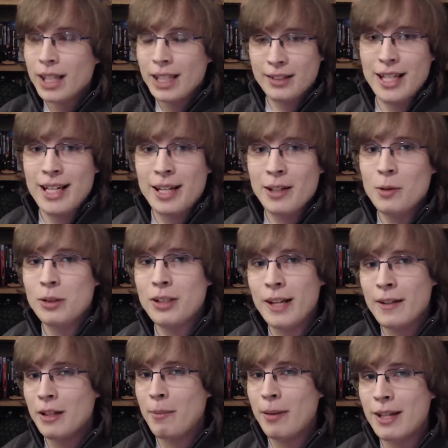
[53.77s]
Takeru was kind
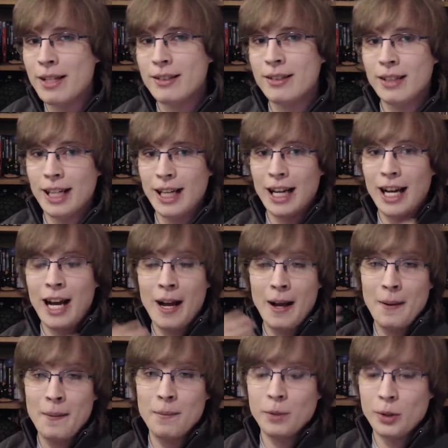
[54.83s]
of the person that
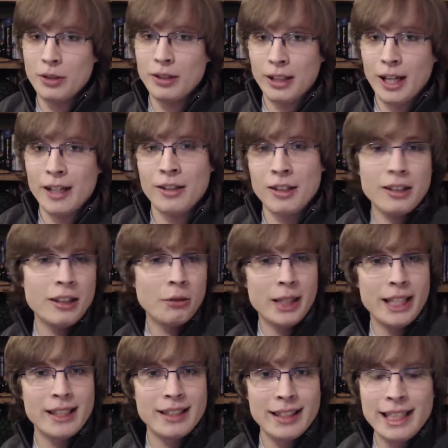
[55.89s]
was the kind of the
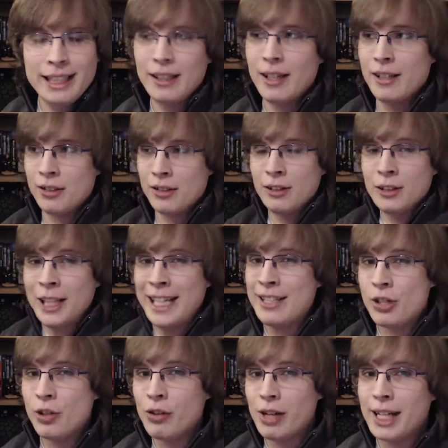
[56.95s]
weakest link, the kind of less
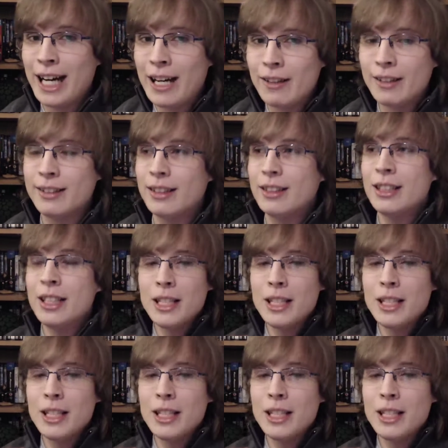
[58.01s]
stronger character.